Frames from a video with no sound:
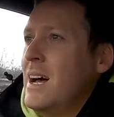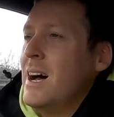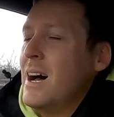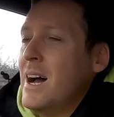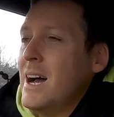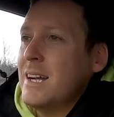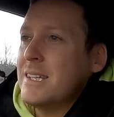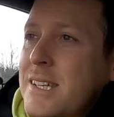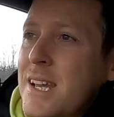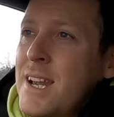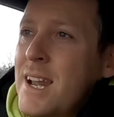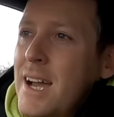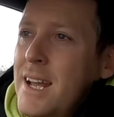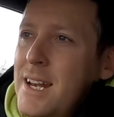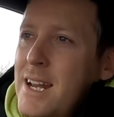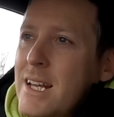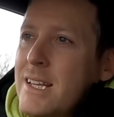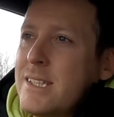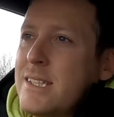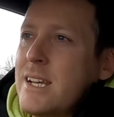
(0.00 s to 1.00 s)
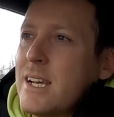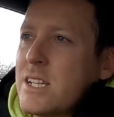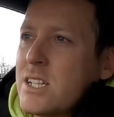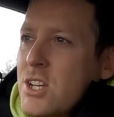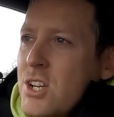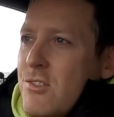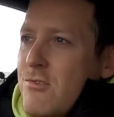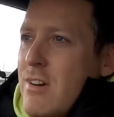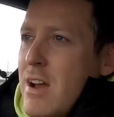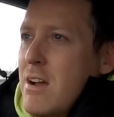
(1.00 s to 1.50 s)
It's a 996
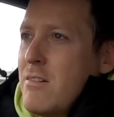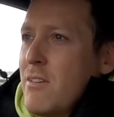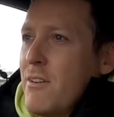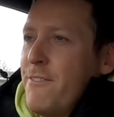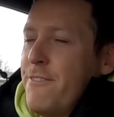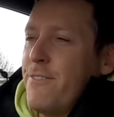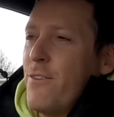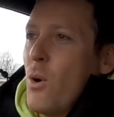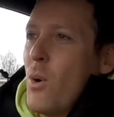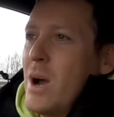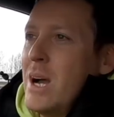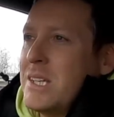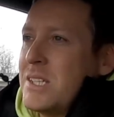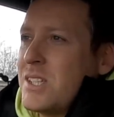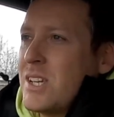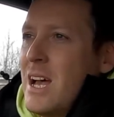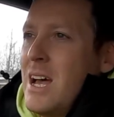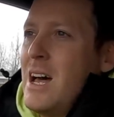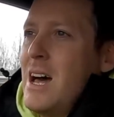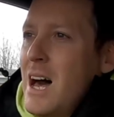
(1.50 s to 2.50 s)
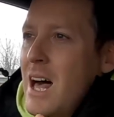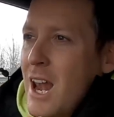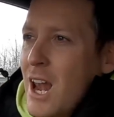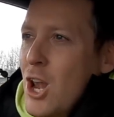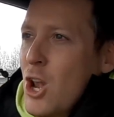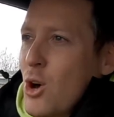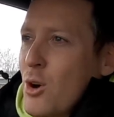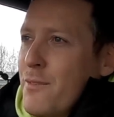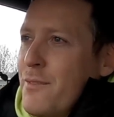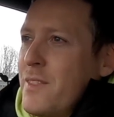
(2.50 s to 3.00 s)
Carrera 4S. I
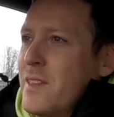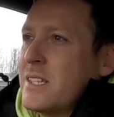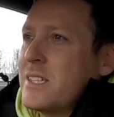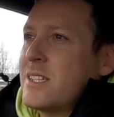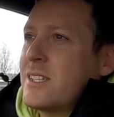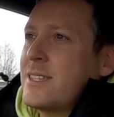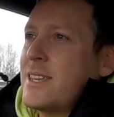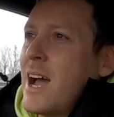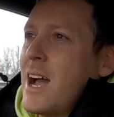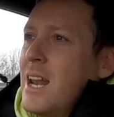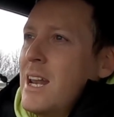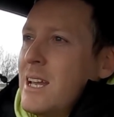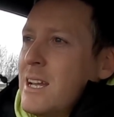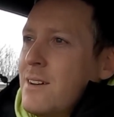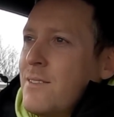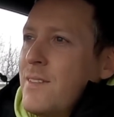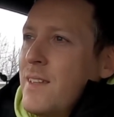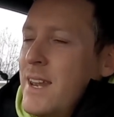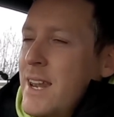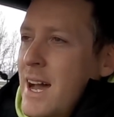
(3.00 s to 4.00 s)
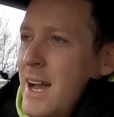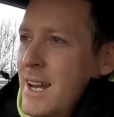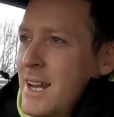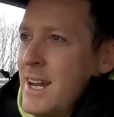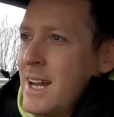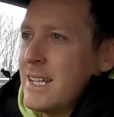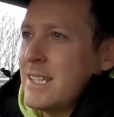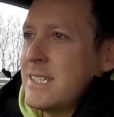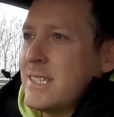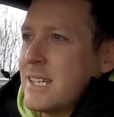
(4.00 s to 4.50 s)
love the styling of the
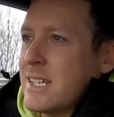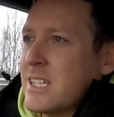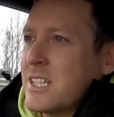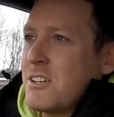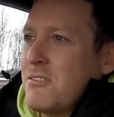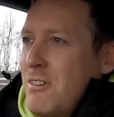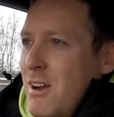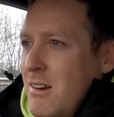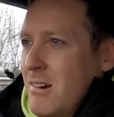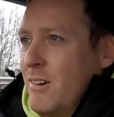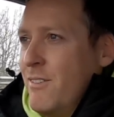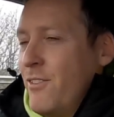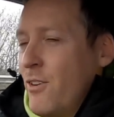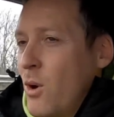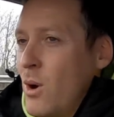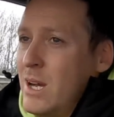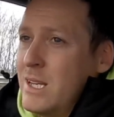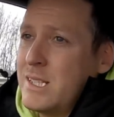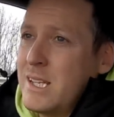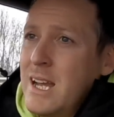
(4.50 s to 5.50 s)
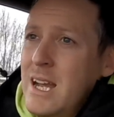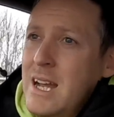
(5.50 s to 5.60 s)
996 Carrera 4S.